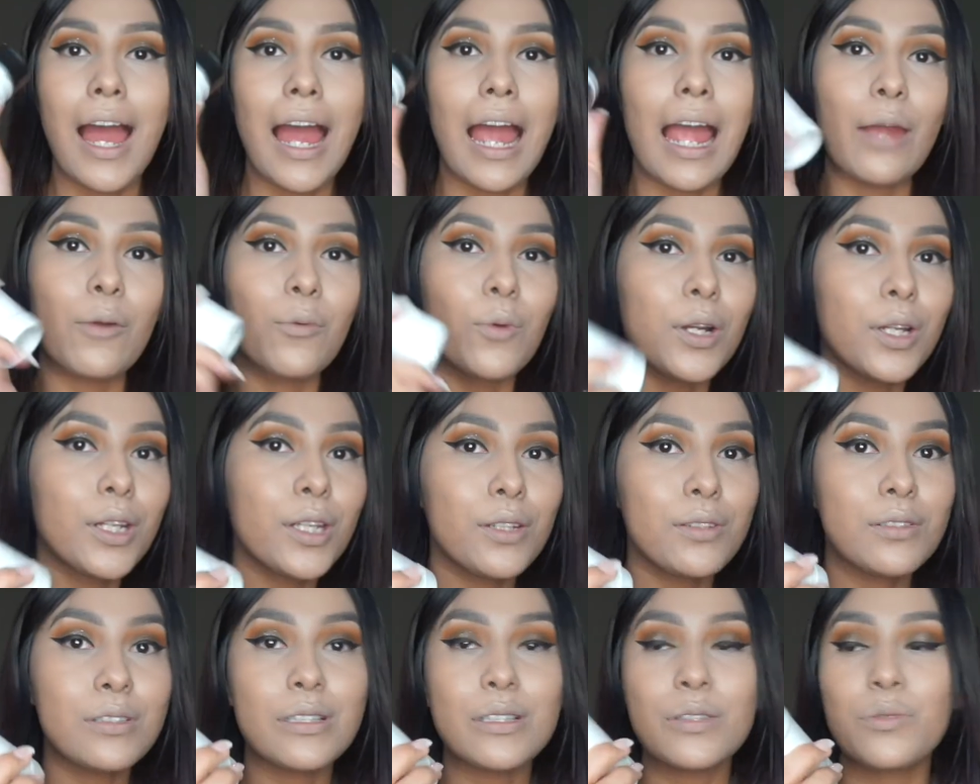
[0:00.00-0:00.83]
I want to
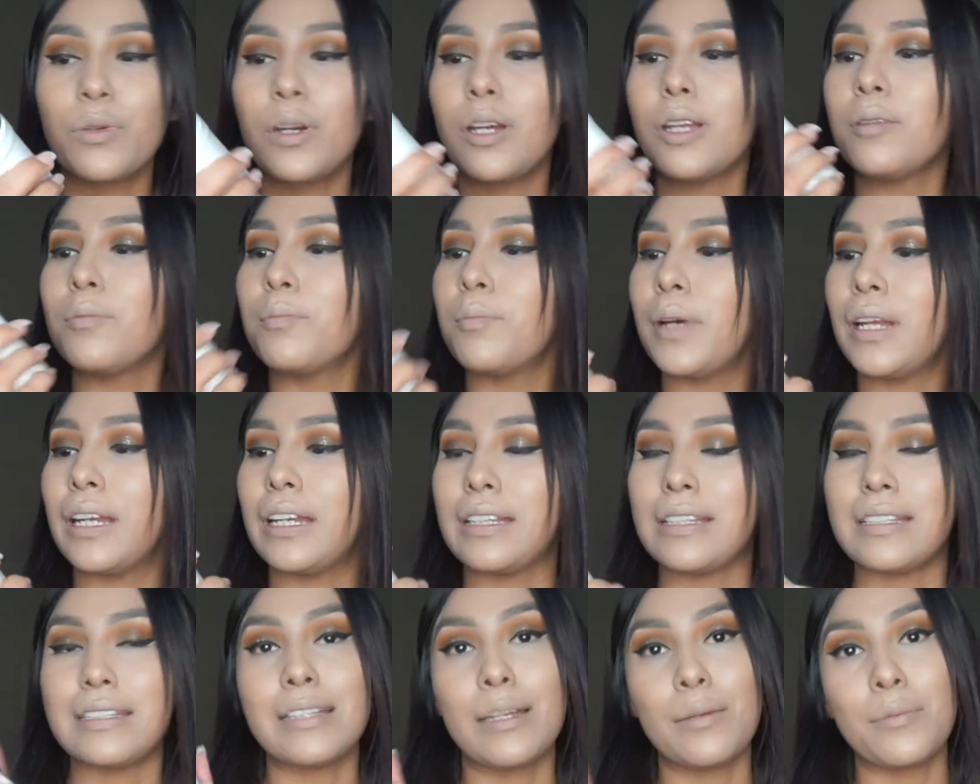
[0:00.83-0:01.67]
use this one, but
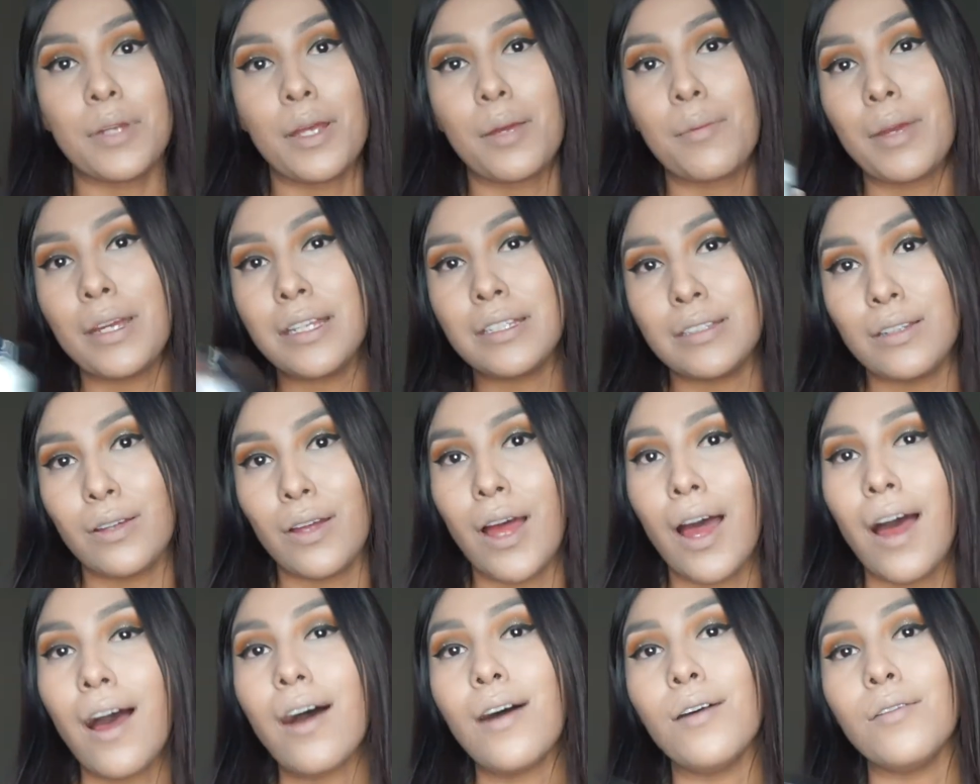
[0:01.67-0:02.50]
at the same time, I still
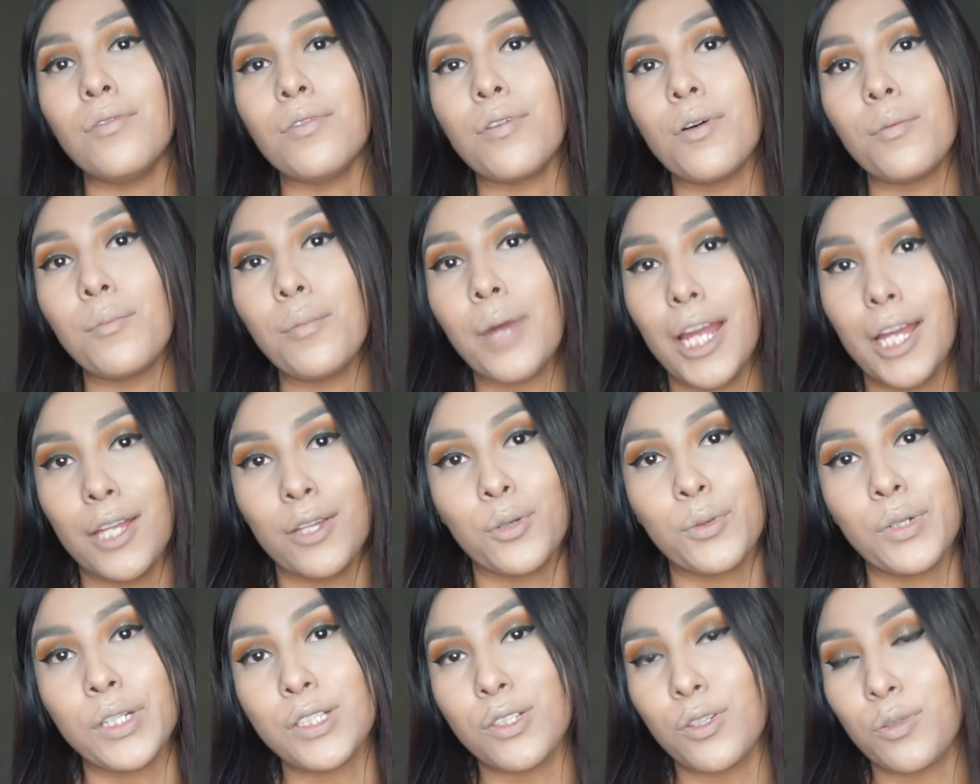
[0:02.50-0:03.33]
have my
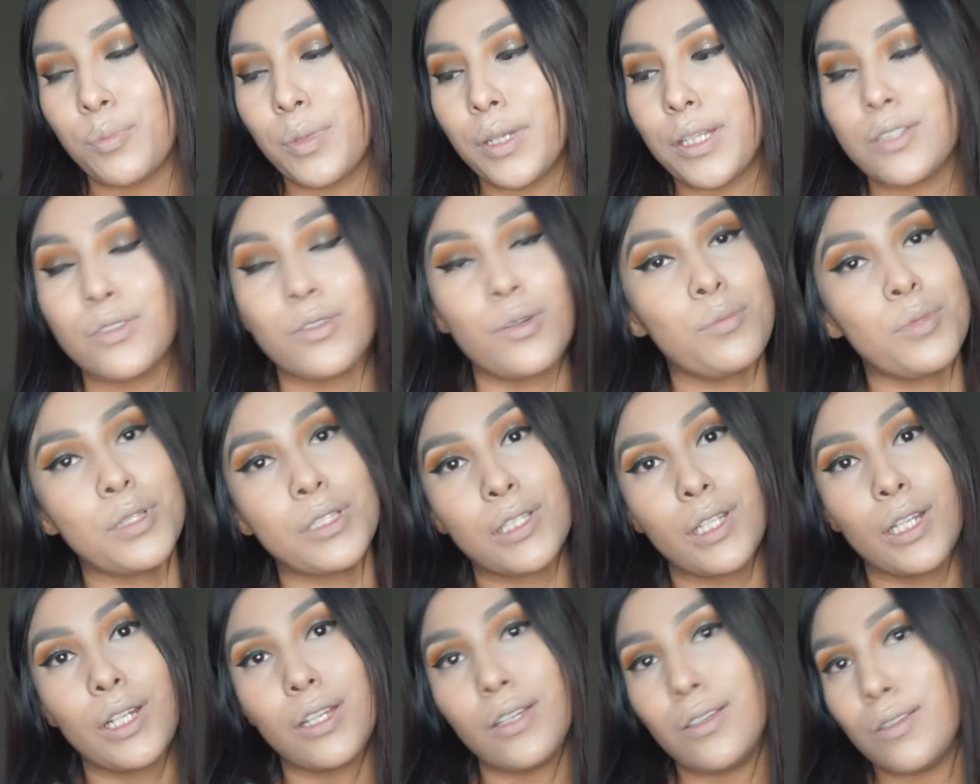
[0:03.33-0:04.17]
other ones open, so I'm
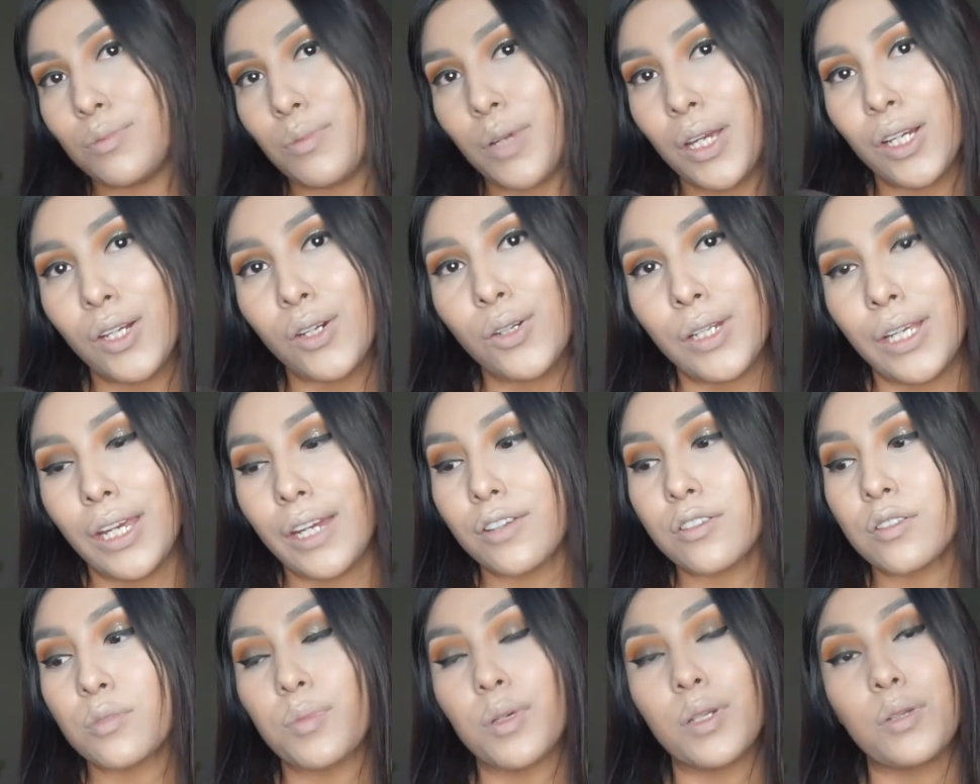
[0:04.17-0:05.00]
just going to use my Coty
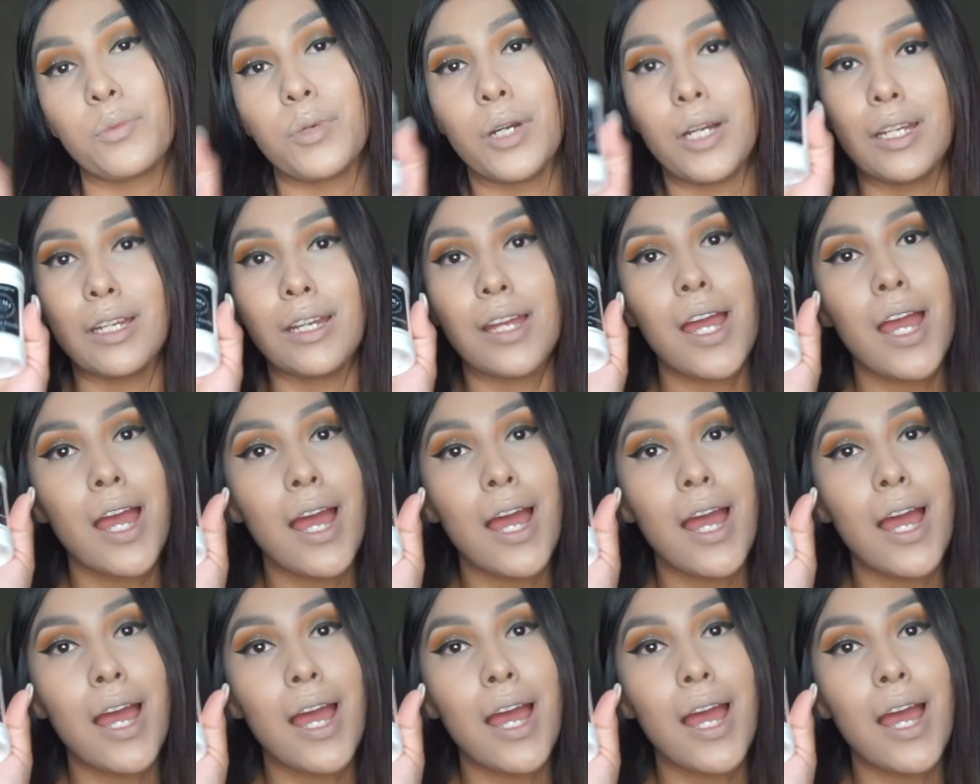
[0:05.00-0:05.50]
Airspun one.